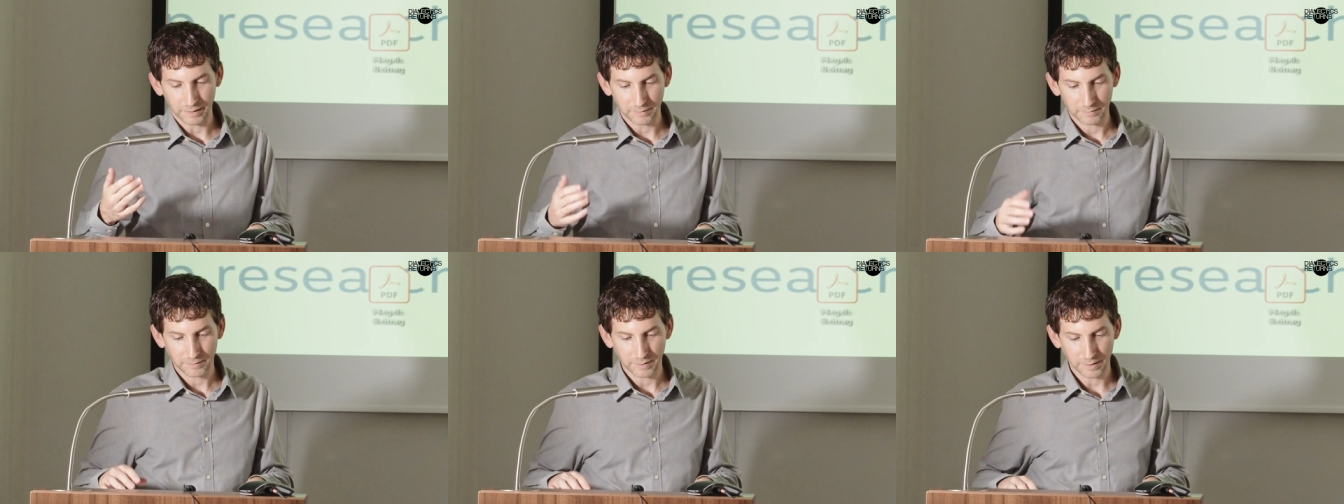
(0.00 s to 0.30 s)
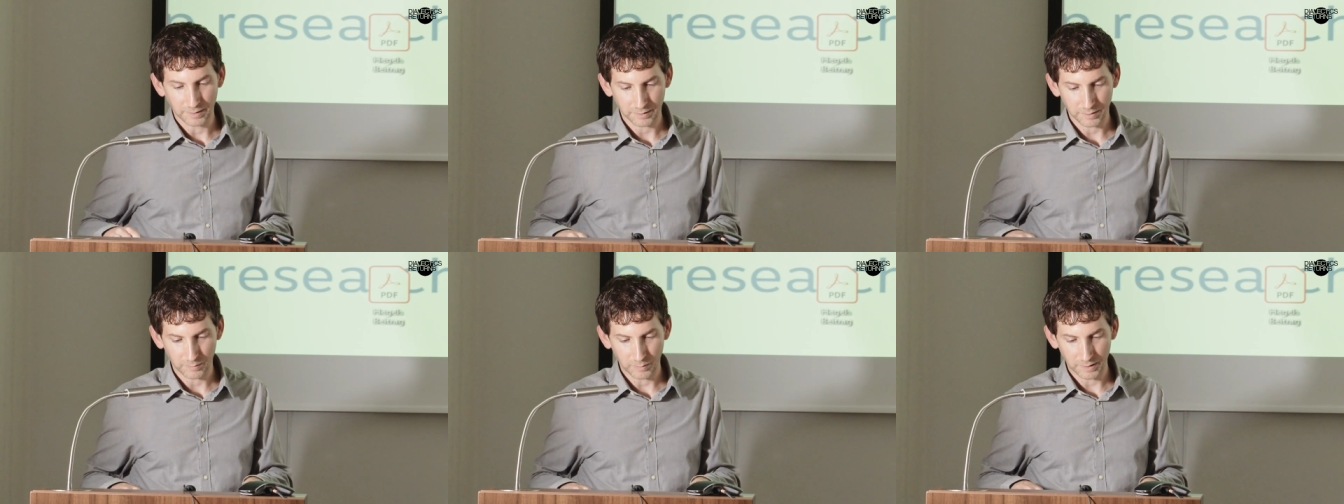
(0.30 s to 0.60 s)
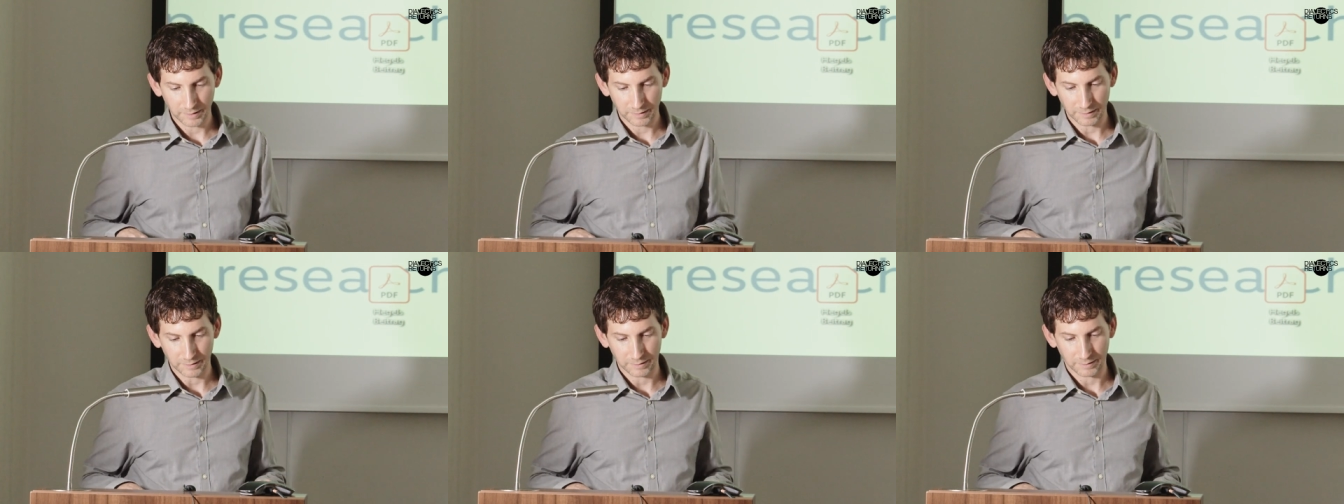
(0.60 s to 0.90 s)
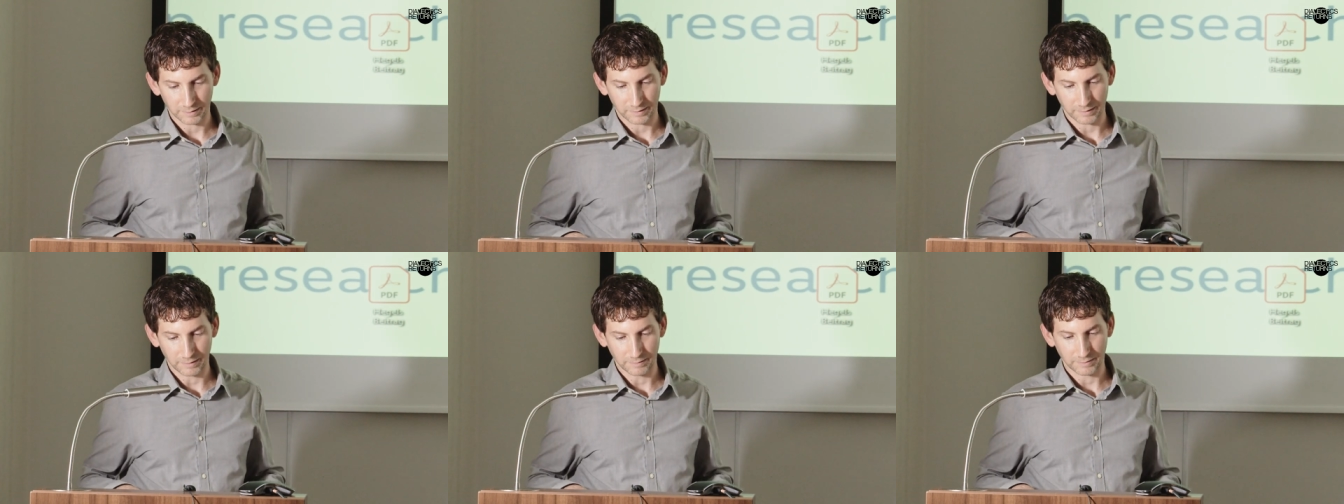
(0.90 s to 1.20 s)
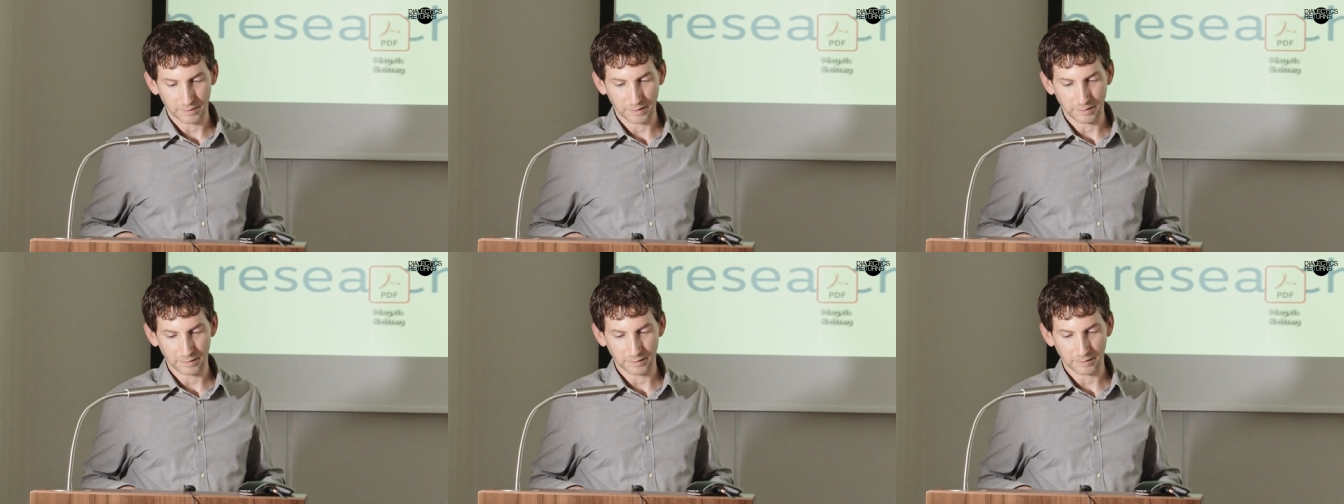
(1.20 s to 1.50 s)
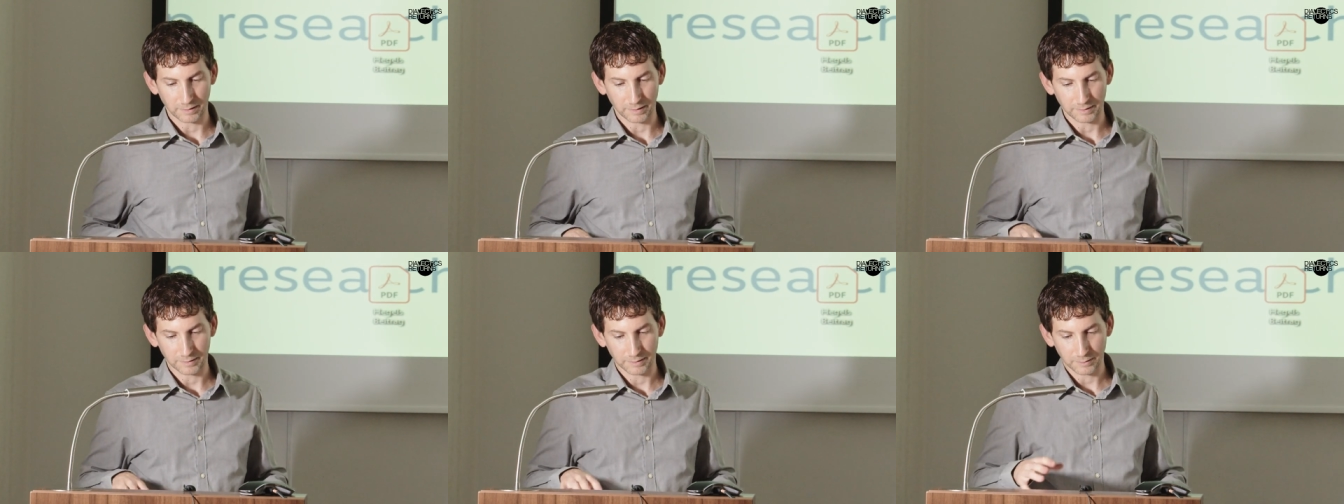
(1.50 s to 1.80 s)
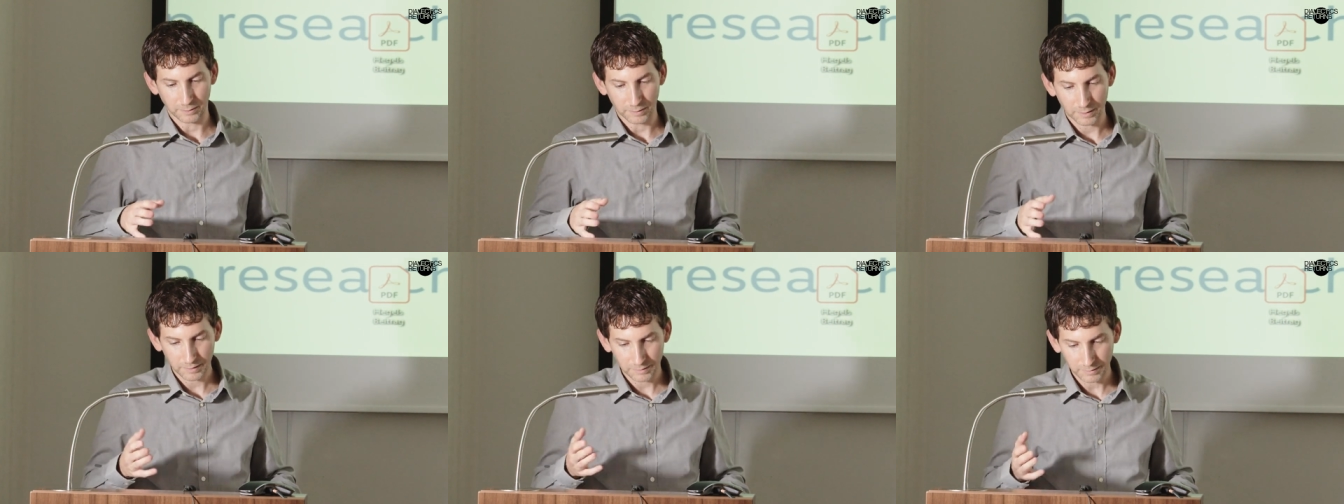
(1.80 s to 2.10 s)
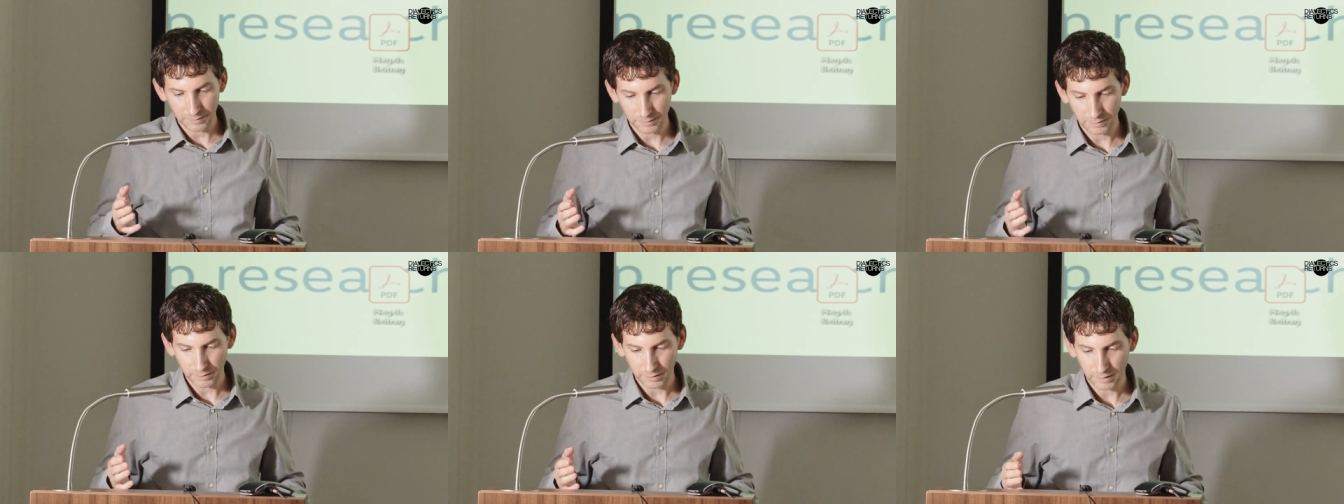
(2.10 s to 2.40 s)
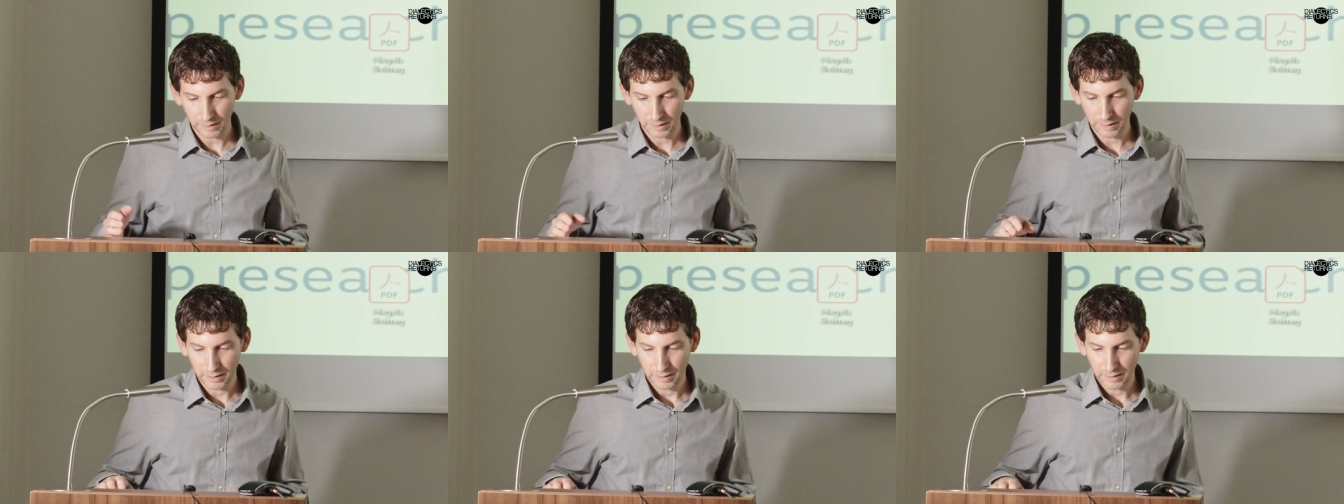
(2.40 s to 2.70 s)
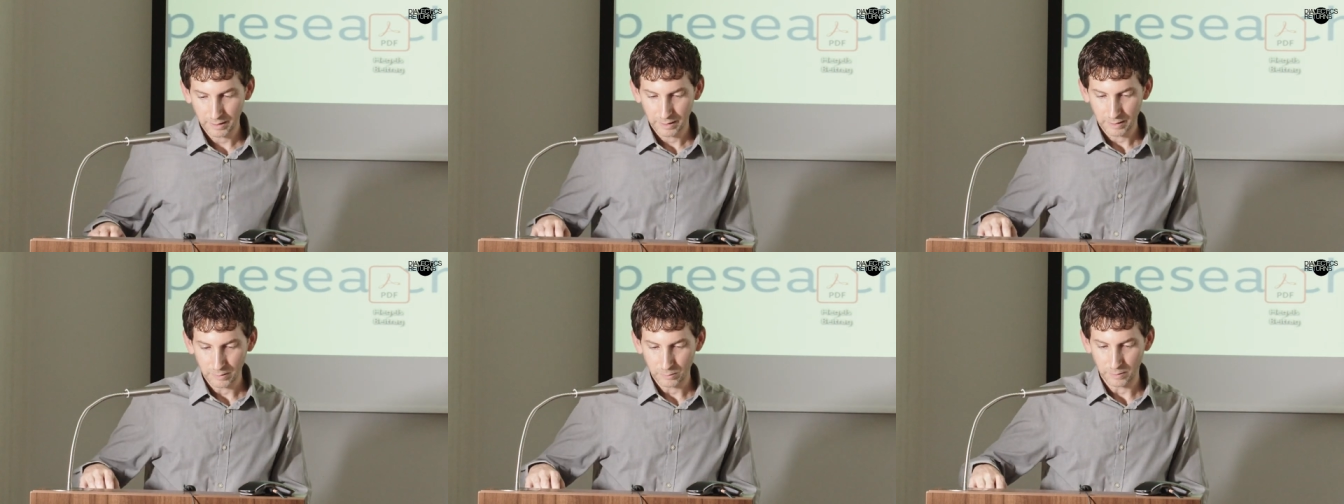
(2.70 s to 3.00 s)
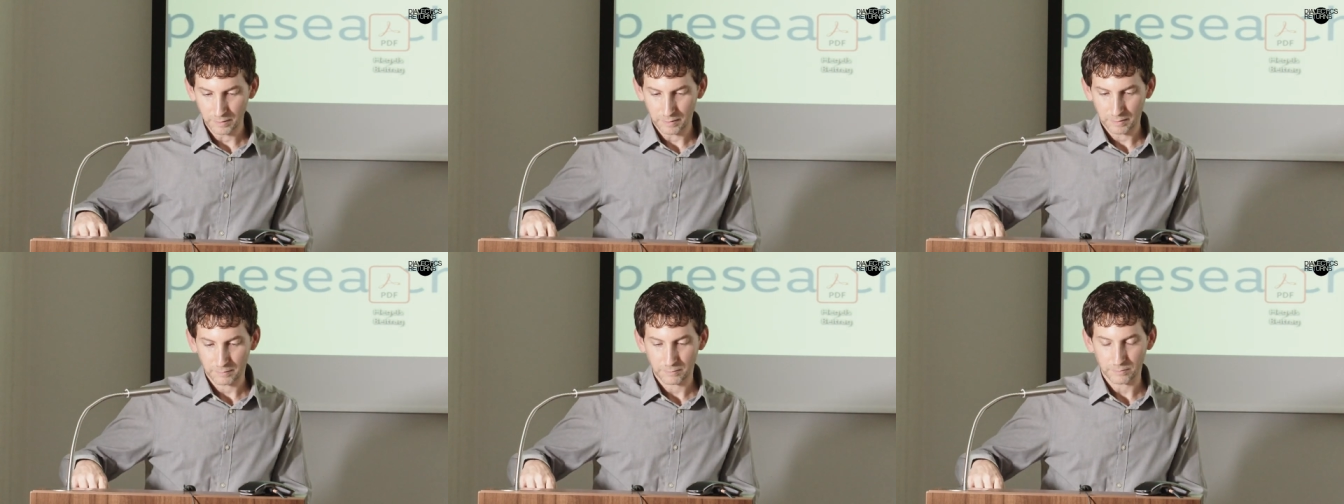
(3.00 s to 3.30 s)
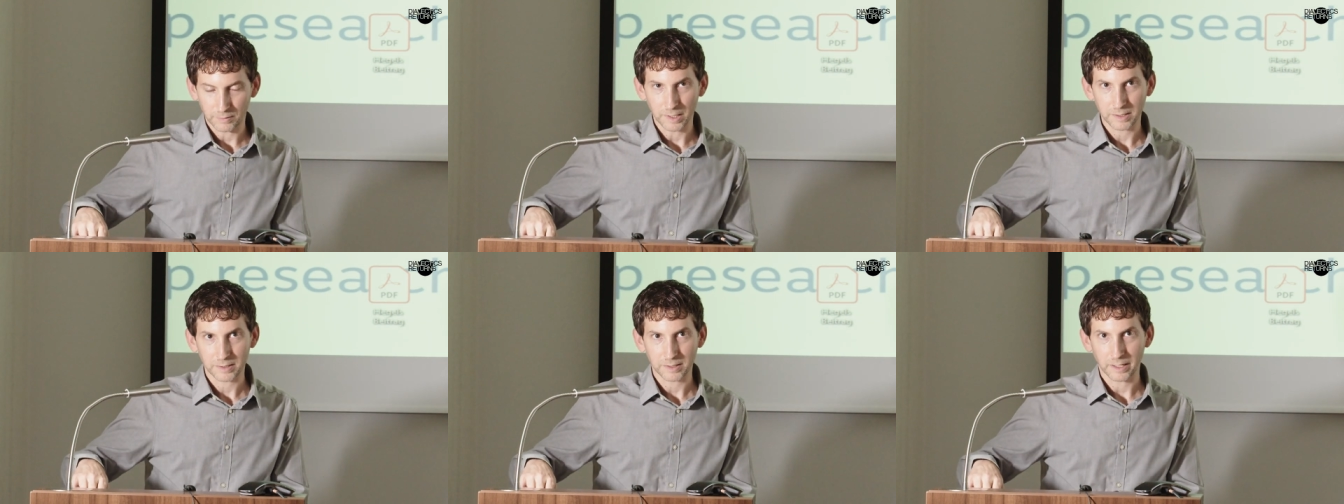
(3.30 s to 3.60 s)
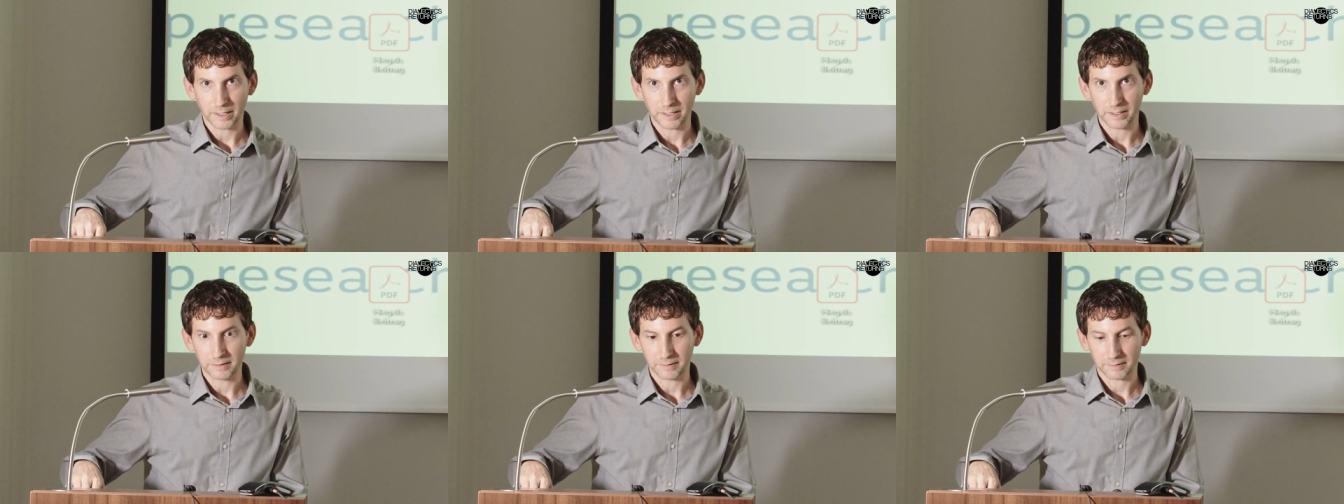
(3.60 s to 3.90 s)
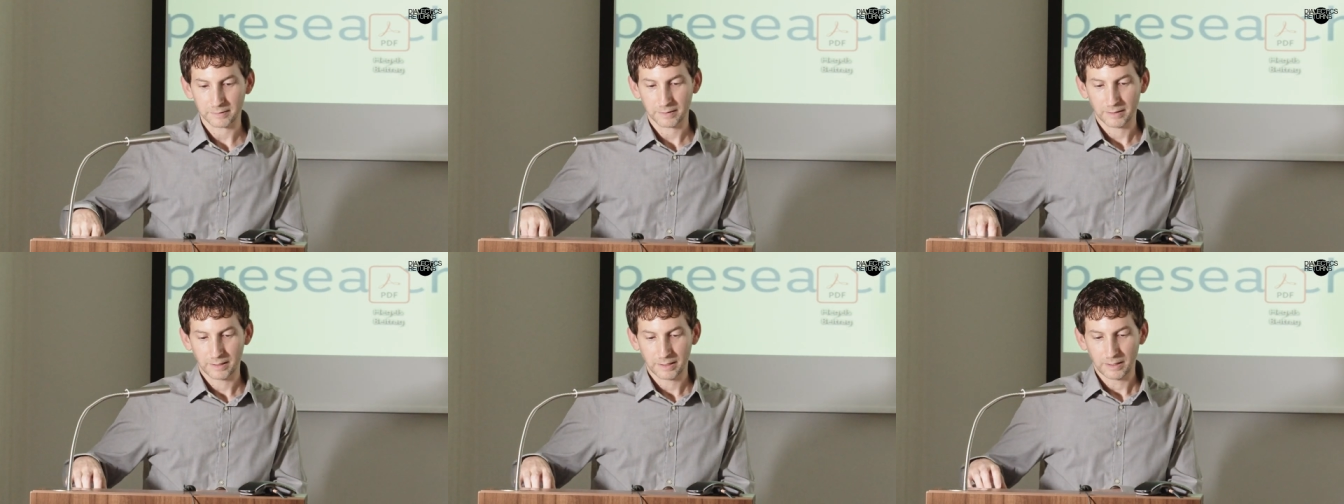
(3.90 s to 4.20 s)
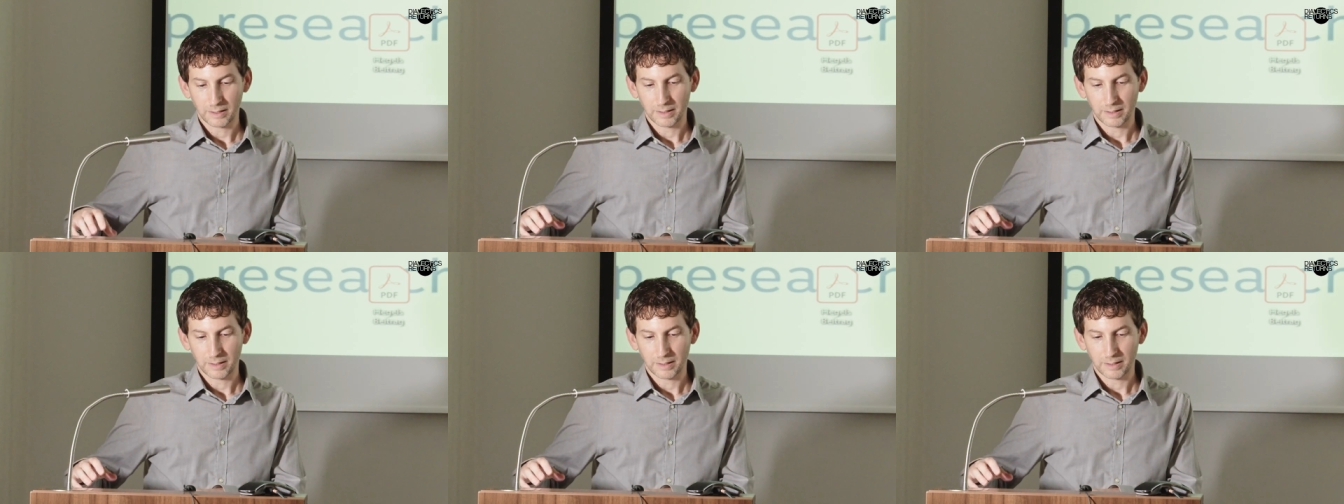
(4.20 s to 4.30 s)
unfinished business of Kierkegaard's in order to look with fresh eyes